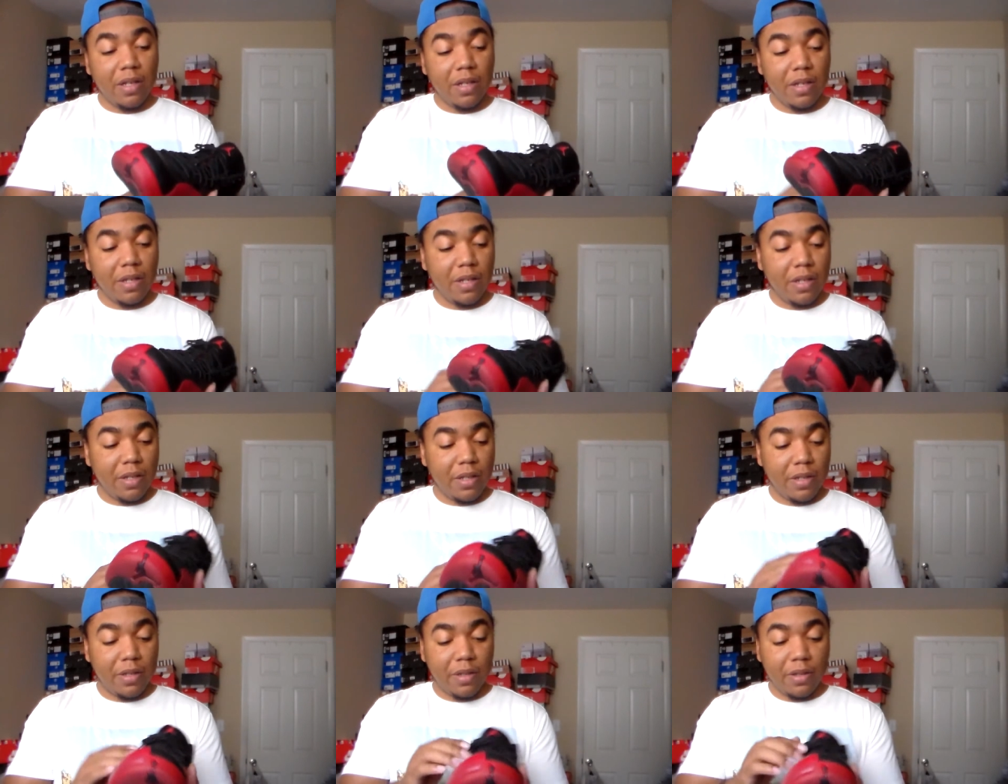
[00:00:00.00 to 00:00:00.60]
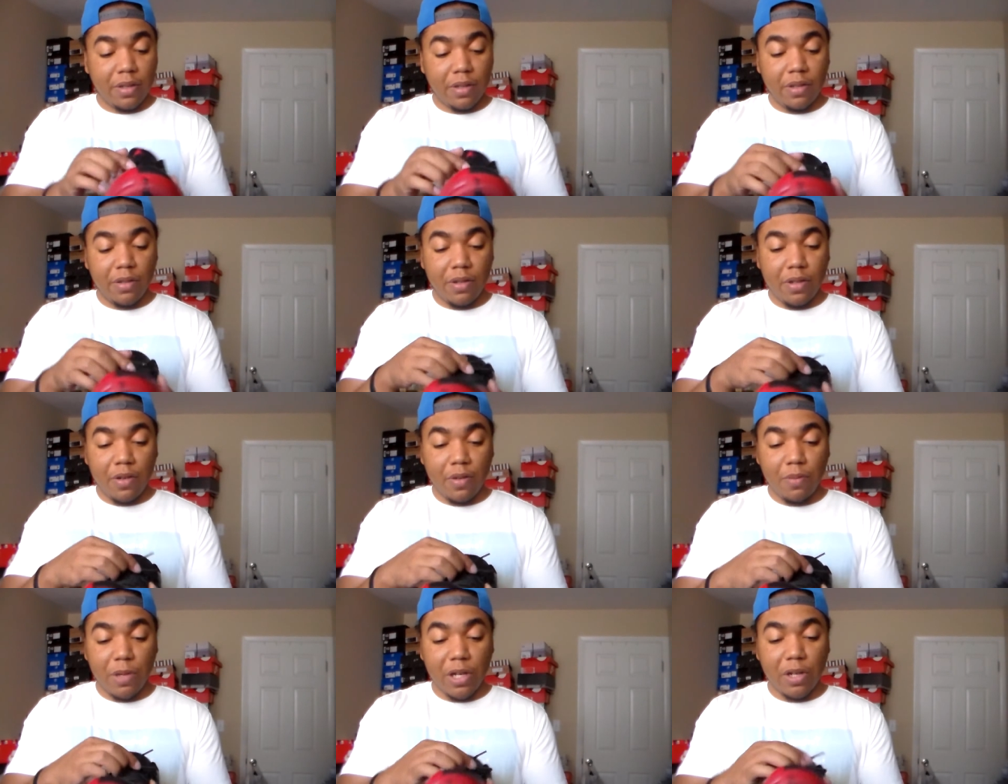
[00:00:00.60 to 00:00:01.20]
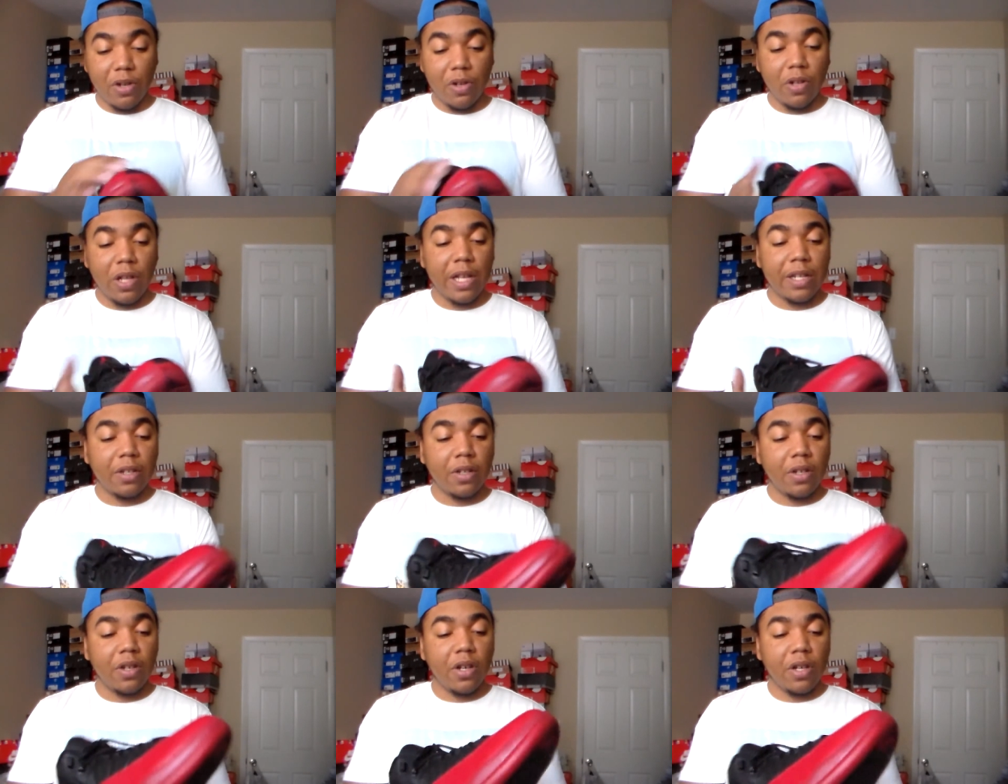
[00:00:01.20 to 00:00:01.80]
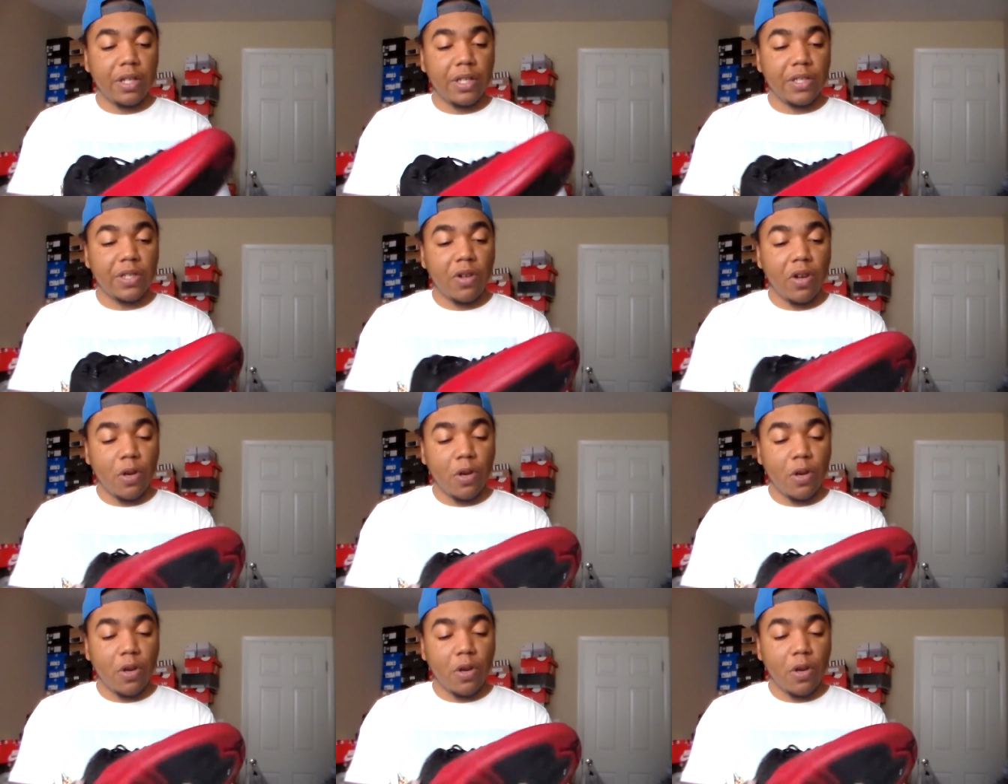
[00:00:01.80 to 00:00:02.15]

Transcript: uh, you know, my girl liked to call these